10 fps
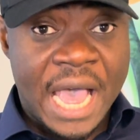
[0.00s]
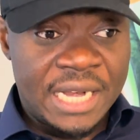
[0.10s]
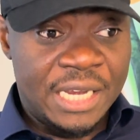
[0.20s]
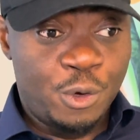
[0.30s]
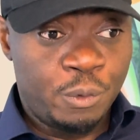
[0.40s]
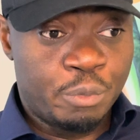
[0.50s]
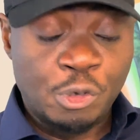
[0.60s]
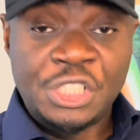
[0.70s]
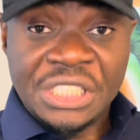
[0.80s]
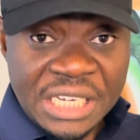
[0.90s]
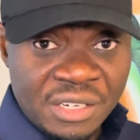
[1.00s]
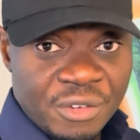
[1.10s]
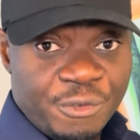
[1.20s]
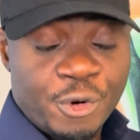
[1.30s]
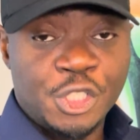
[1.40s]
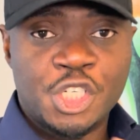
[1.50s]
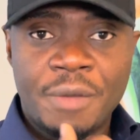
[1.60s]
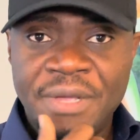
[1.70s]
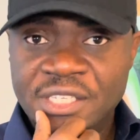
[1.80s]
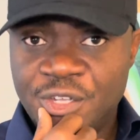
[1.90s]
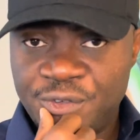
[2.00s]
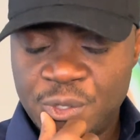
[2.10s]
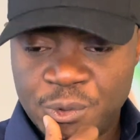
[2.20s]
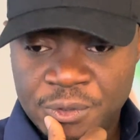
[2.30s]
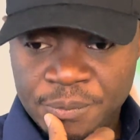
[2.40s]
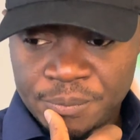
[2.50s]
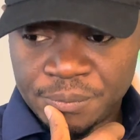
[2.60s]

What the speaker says: and they will proceed for job interviews.